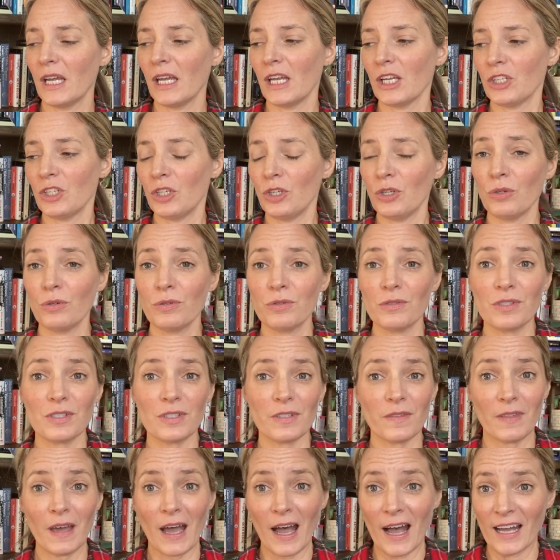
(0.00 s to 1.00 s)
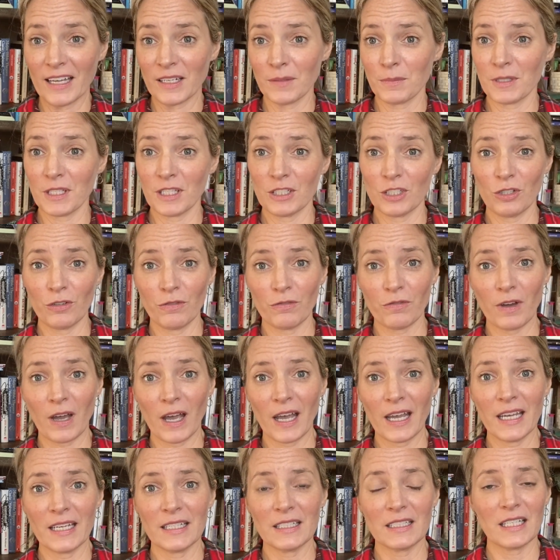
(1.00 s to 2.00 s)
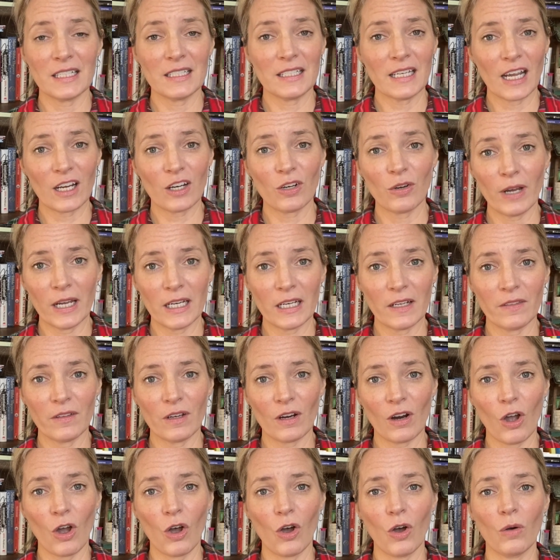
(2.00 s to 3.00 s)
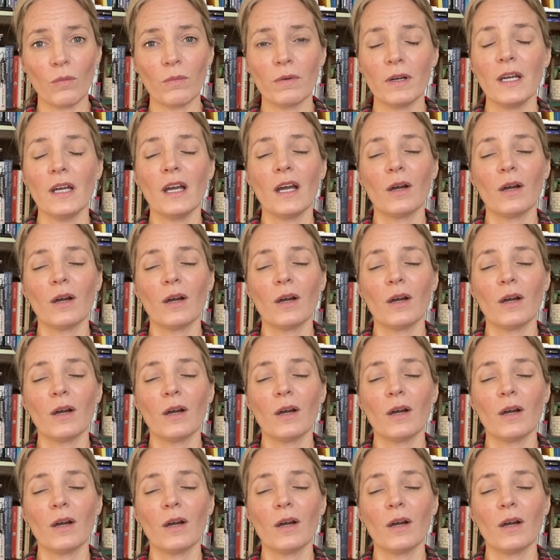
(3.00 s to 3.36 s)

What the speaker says: use the items that you find to decorate in their home.